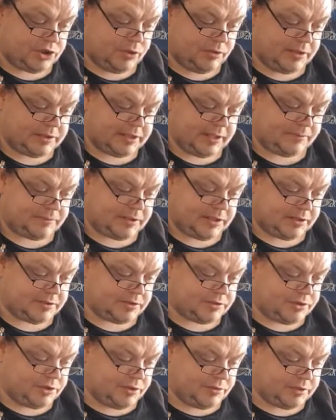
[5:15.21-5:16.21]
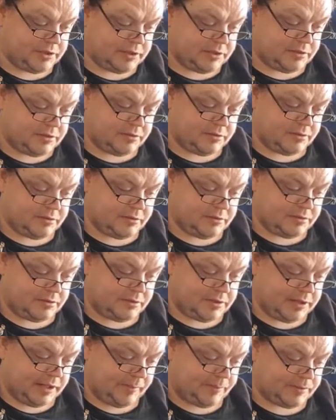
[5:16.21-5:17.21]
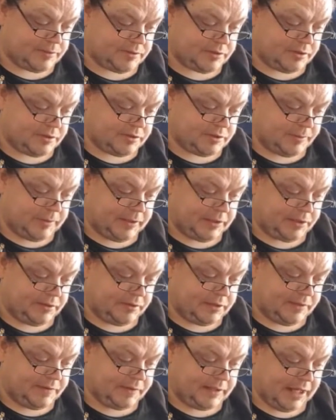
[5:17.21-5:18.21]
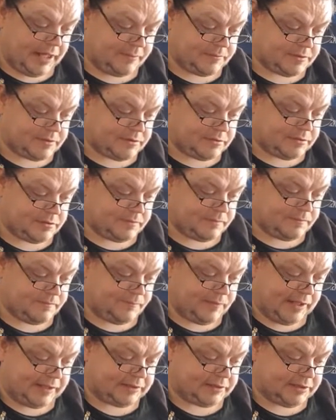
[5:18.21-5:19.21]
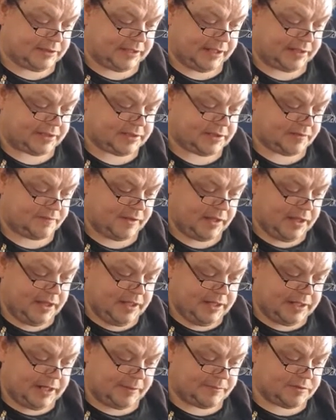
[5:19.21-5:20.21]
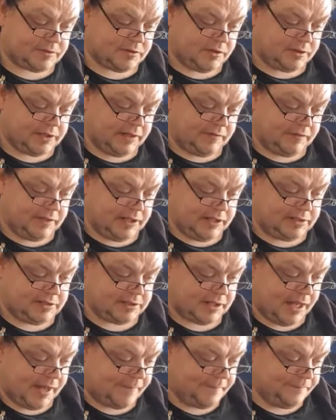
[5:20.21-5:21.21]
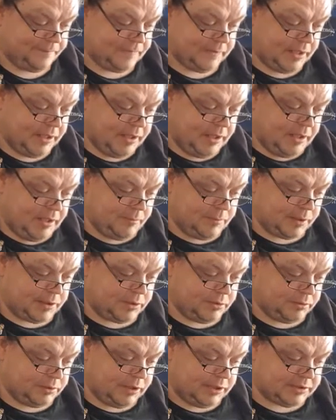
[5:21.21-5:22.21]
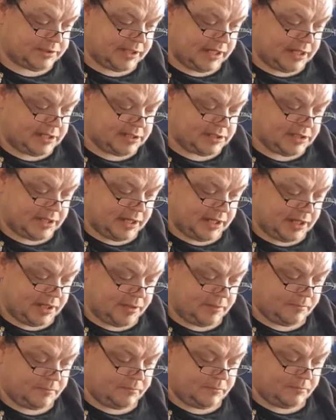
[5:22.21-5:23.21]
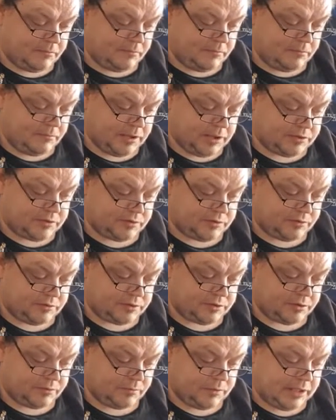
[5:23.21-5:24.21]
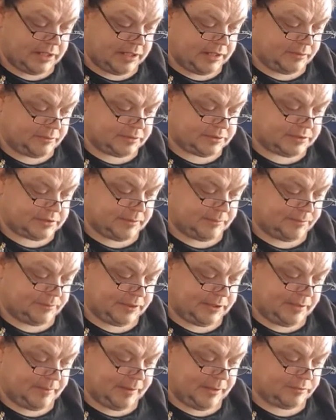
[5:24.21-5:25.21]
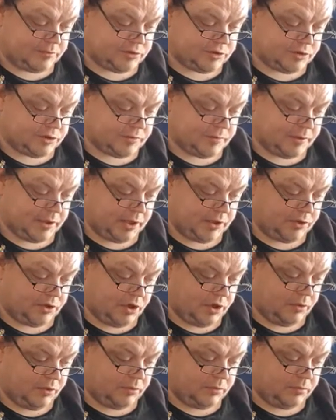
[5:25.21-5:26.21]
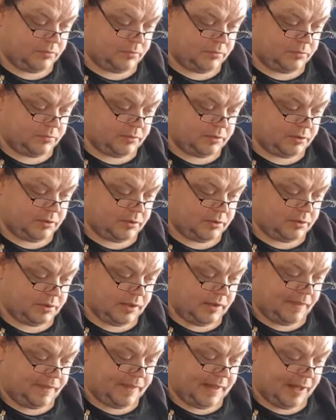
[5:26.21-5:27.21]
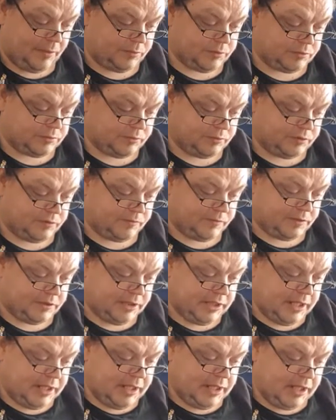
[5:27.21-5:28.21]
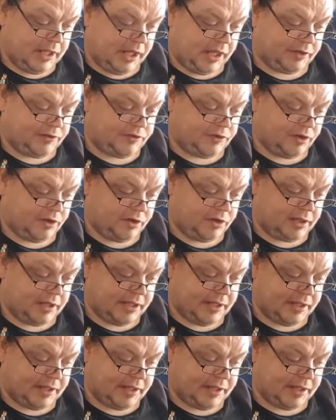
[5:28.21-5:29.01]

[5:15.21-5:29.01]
as Captain Archer, choosing the episode to be included in the Captain's fan collective, Captain's Log DVD set. Bakula said introduction where it was simply about judgment and that was wonderful, and not